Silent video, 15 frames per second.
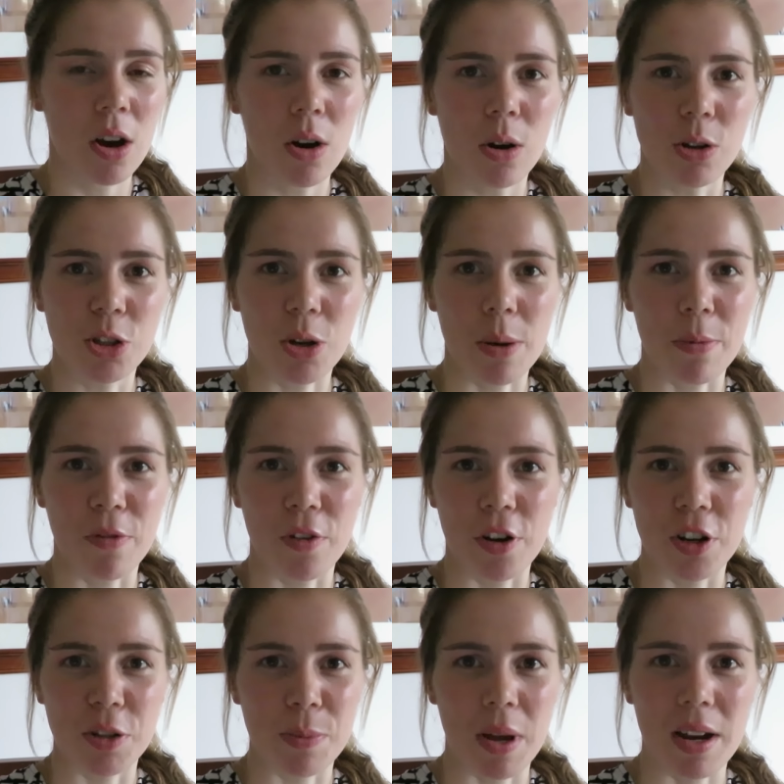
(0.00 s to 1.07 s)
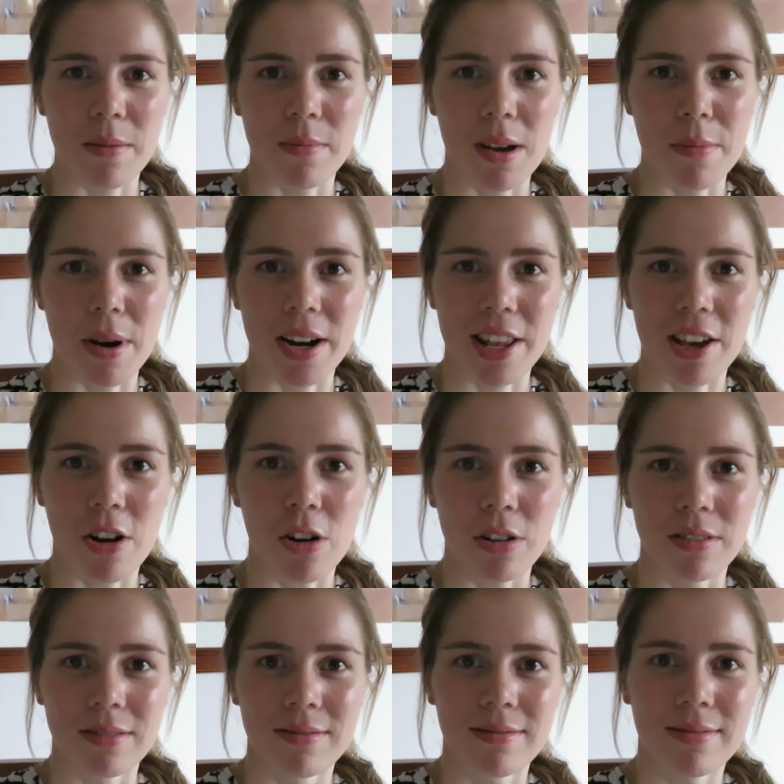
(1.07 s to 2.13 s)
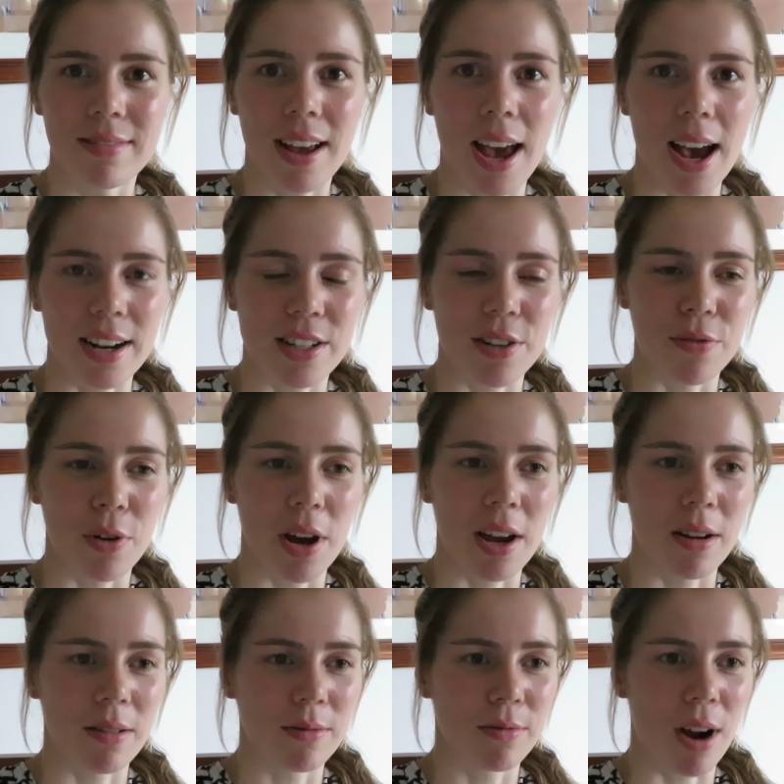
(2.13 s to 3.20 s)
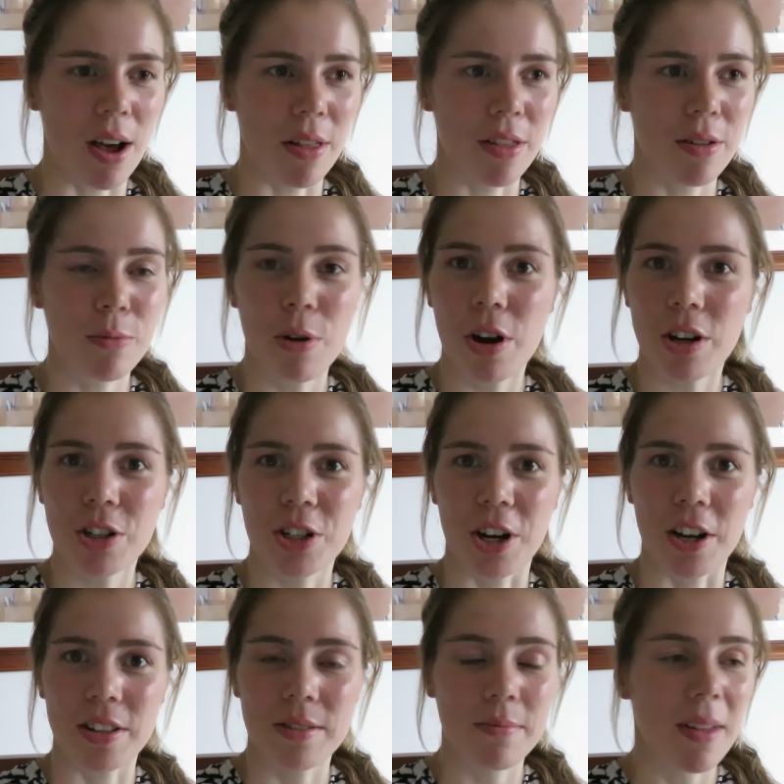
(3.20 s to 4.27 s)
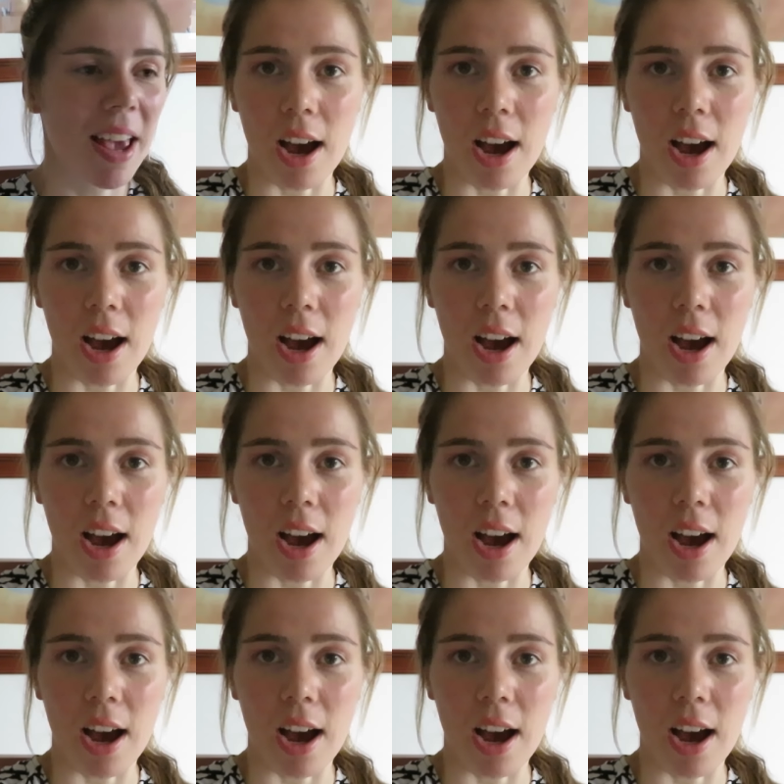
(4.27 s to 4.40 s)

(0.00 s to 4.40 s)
Also, I prefer to spend my money on activewear rather than work shirts.